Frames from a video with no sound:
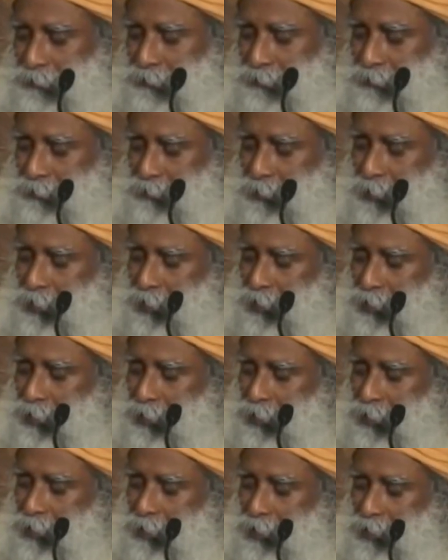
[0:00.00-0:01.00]

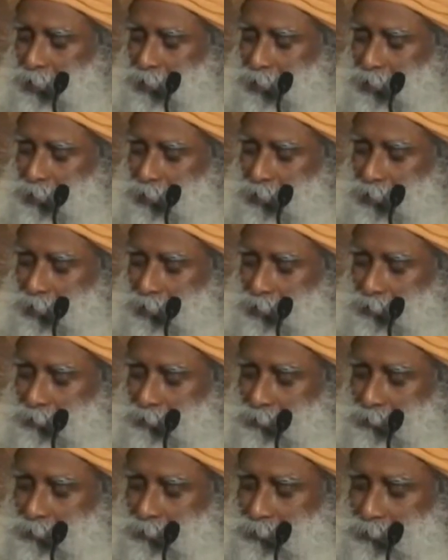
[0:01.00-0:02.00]

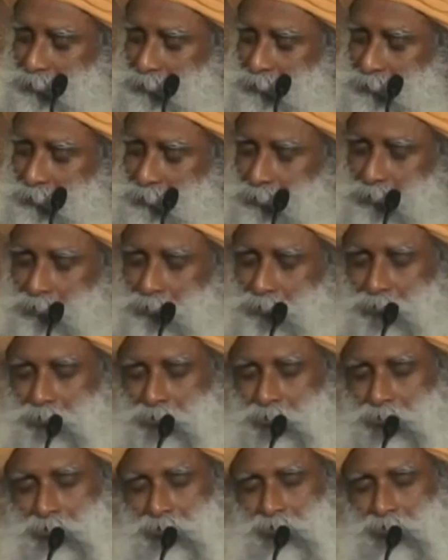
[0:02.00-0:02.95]
No one is speaking in this clip.